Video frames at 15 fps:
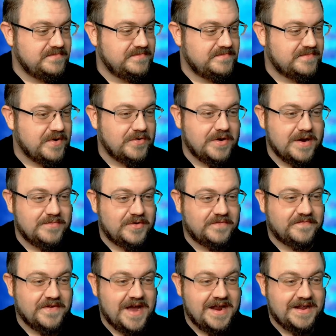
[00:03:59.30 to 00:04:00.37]
program on
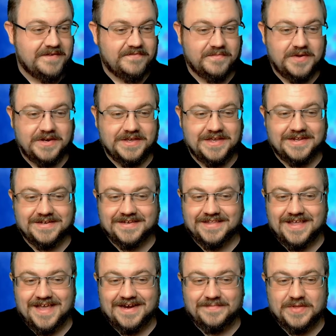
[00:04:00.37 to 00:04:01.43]
Friday for me to get into
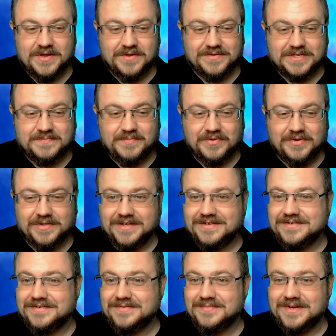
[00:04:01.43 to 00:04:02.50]
that. I'm not going to spoil it
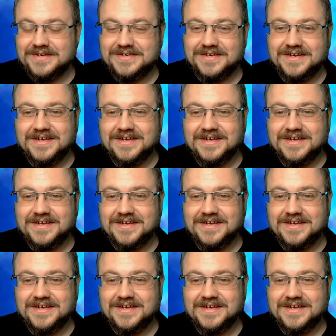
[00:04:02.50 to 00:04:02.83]
too much.